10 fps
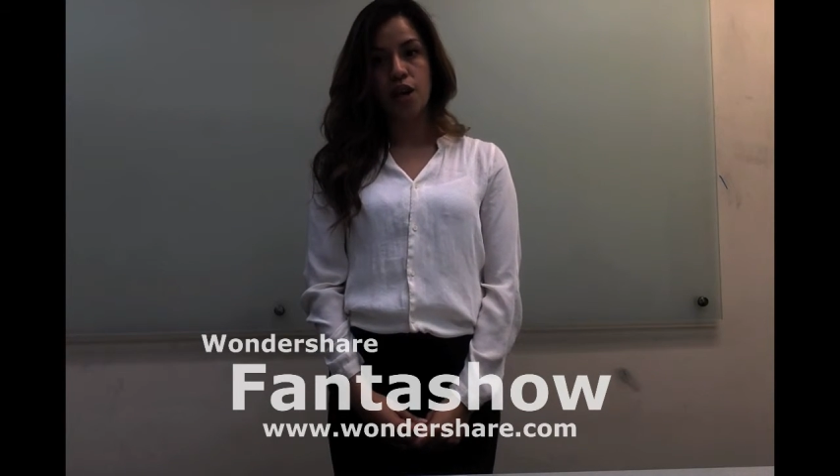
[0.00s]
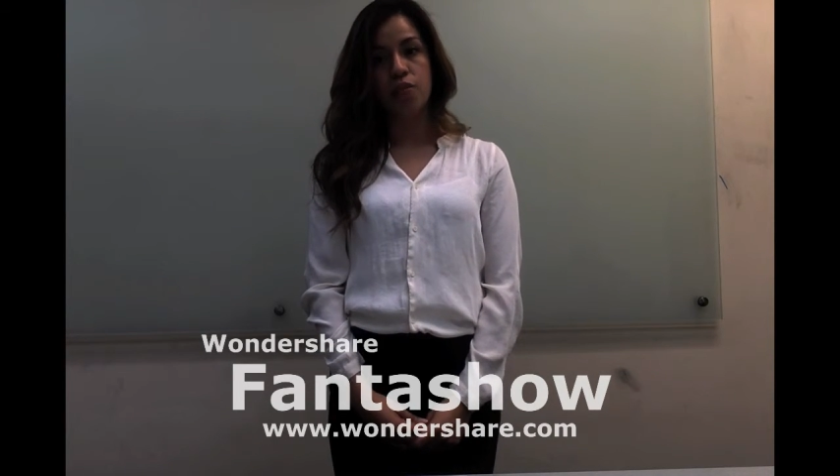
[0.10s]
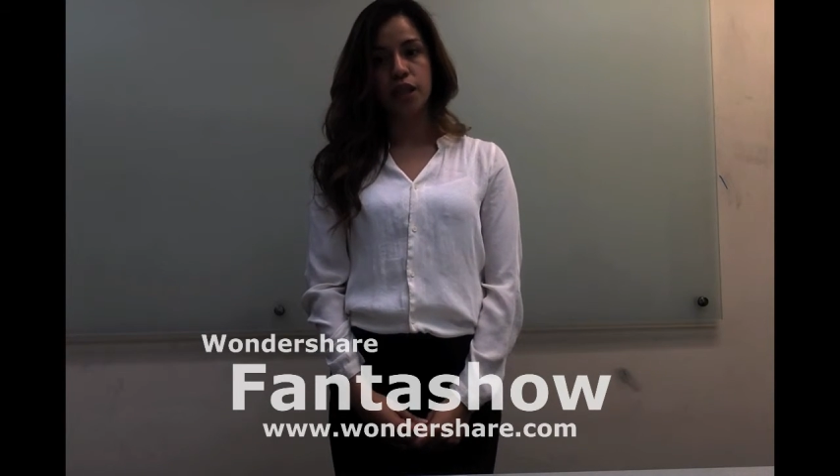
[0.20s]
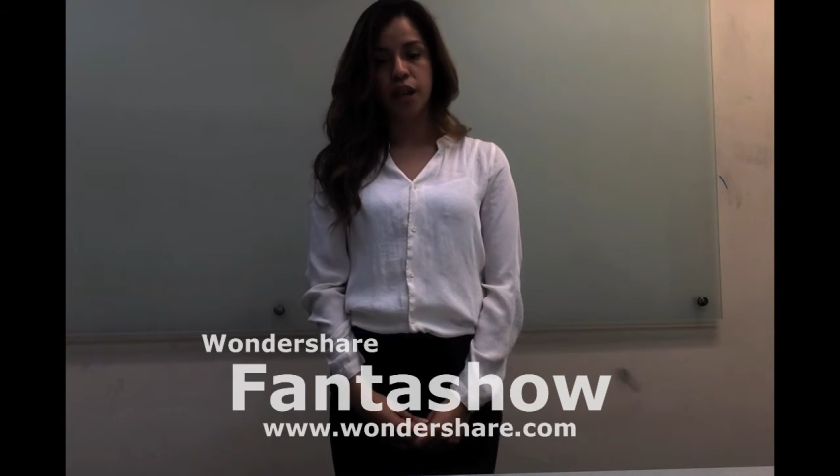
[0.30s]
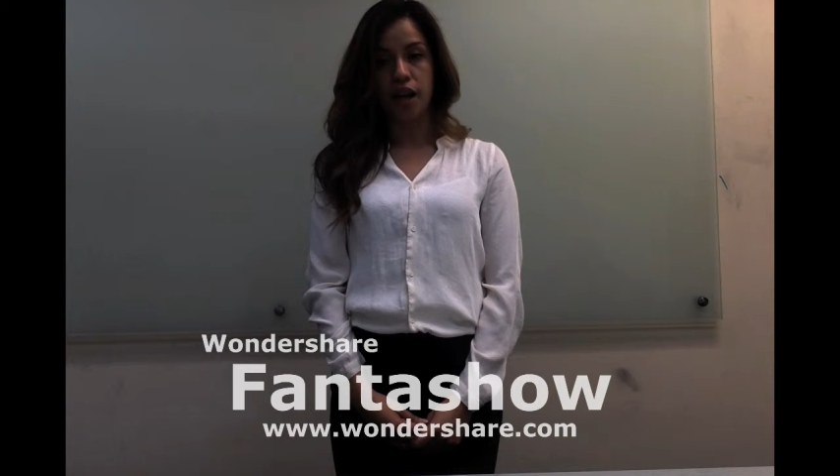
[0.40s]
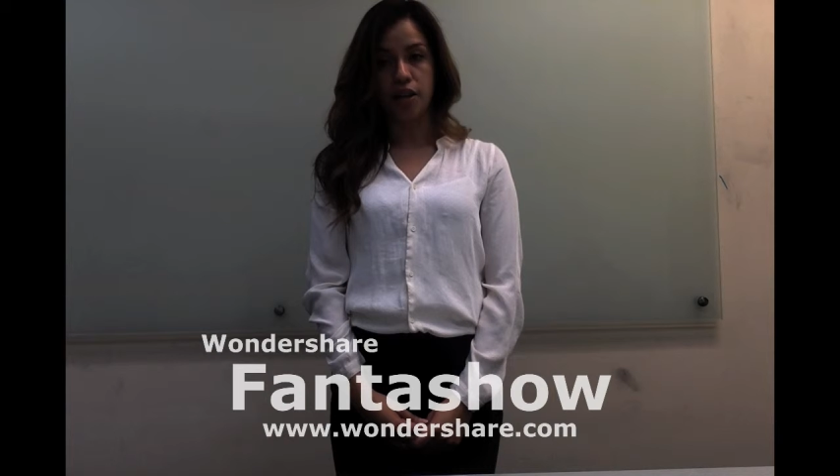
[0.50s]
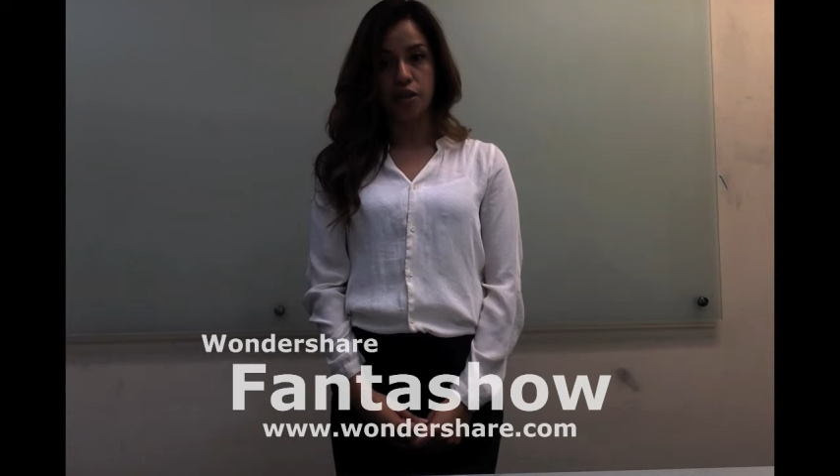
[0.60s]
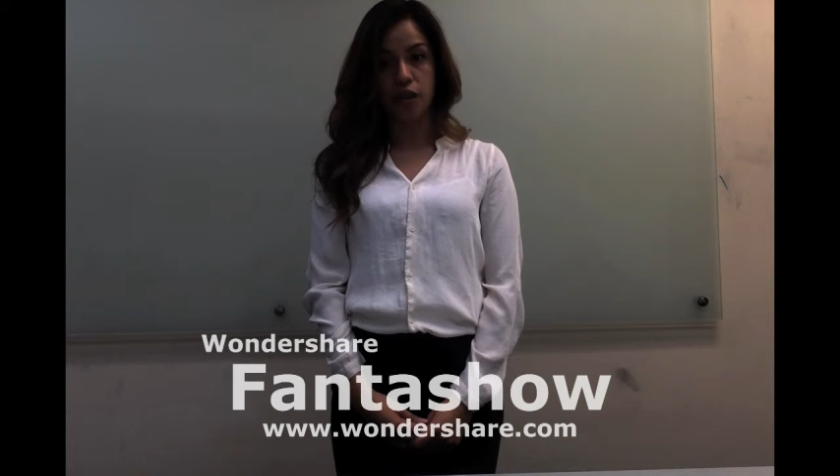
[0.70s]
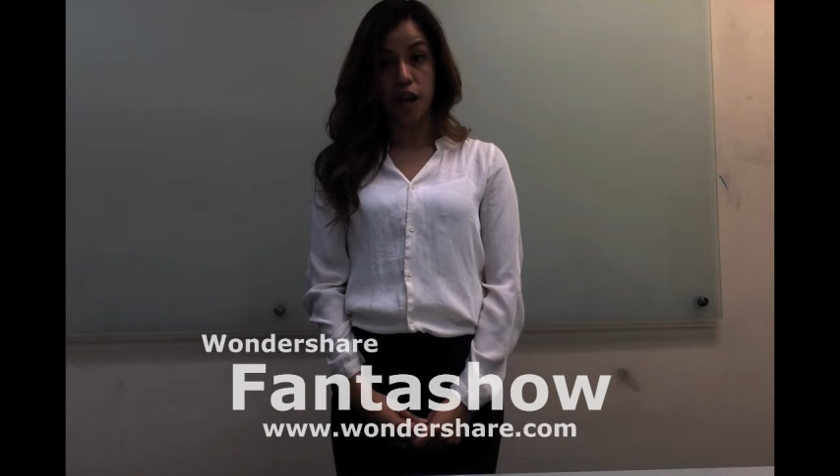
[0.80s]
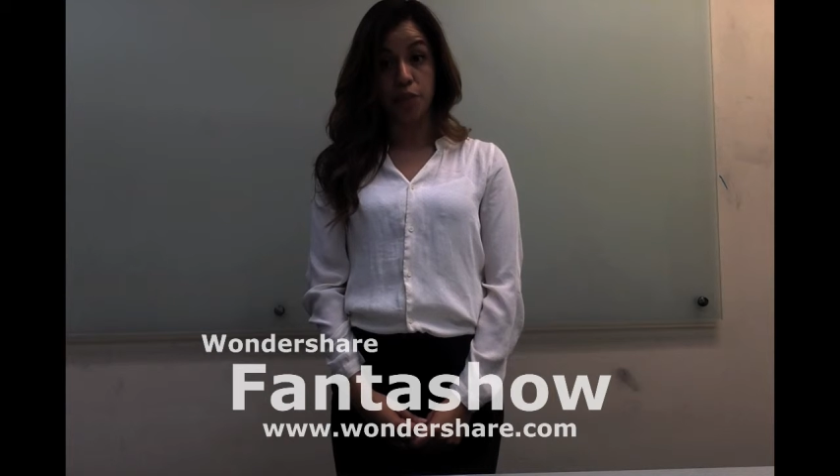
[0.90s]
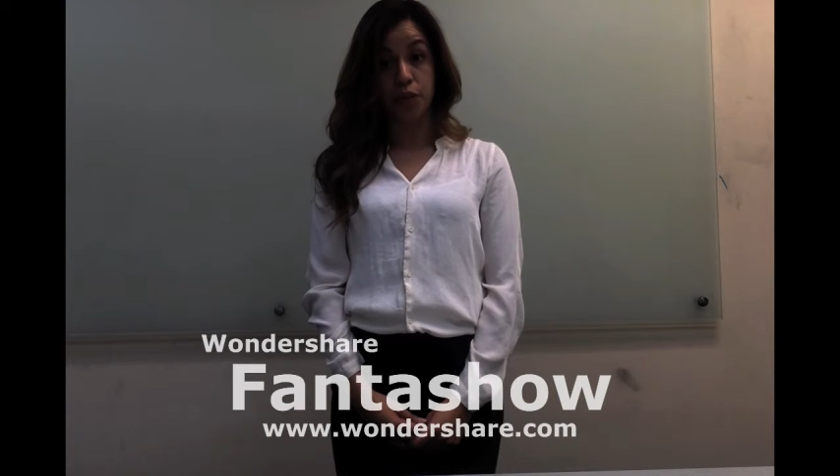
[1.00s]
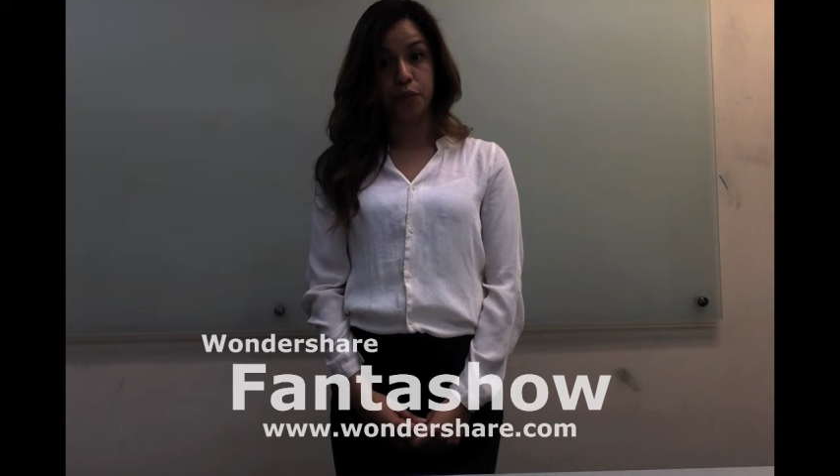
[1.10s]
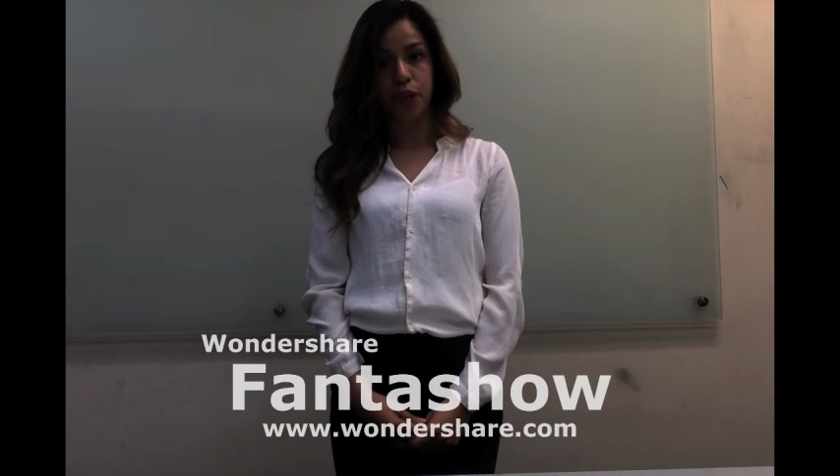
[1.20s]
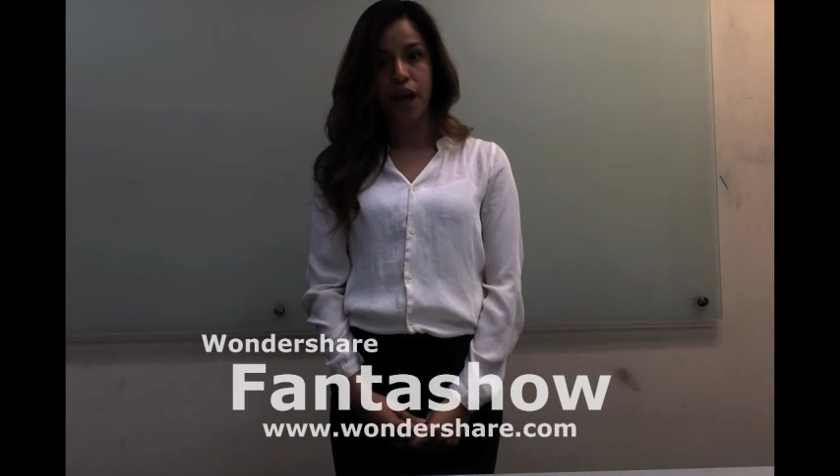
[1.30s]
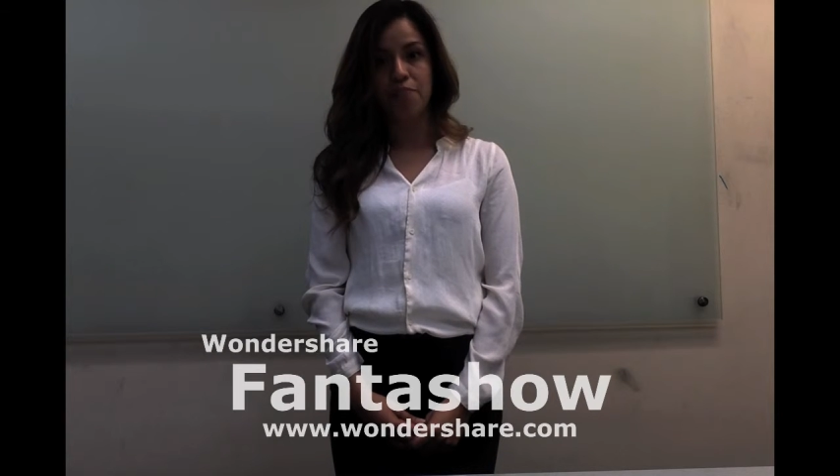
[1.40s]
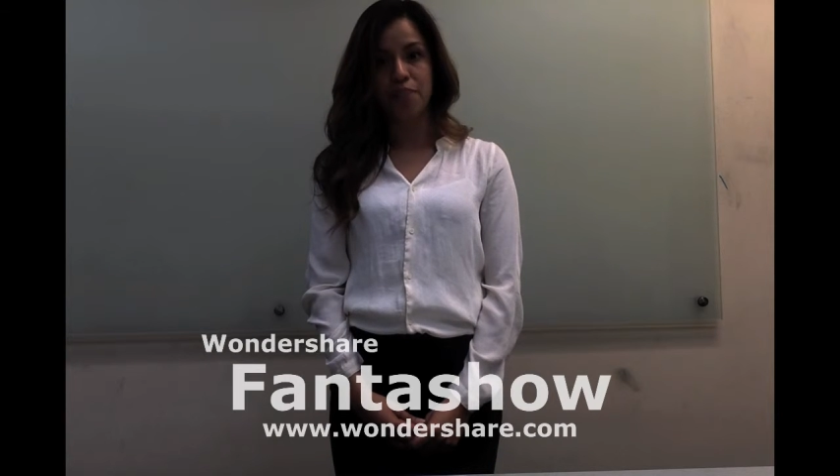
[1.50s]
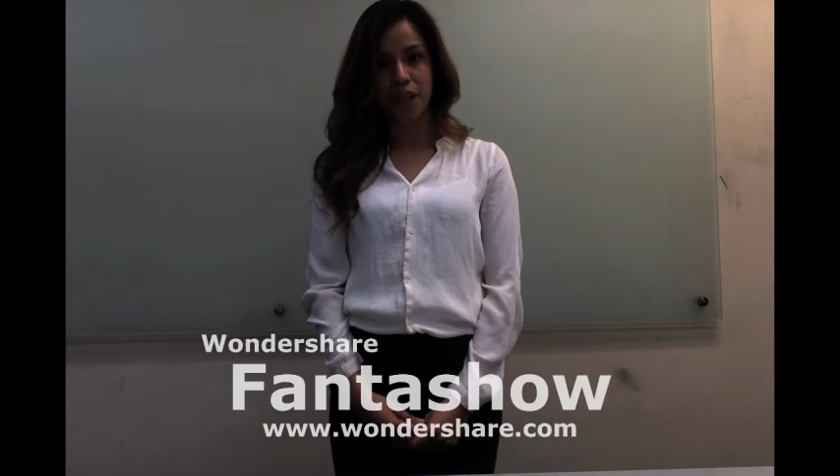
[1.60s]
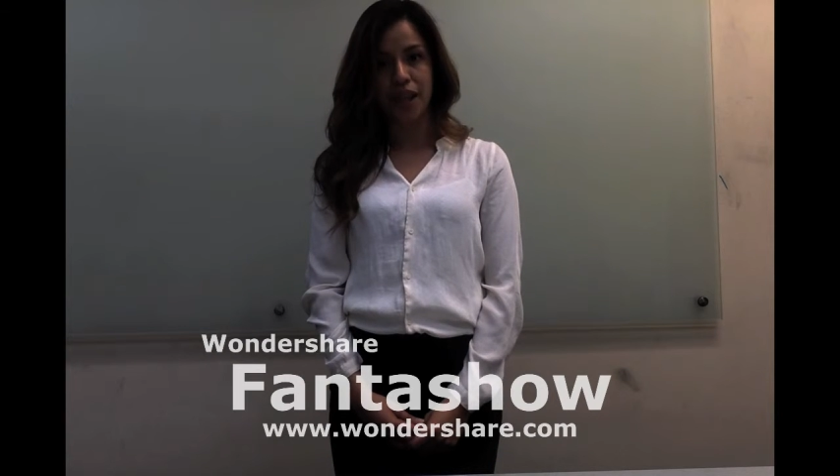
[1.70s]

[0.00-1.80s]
what the actual output would have been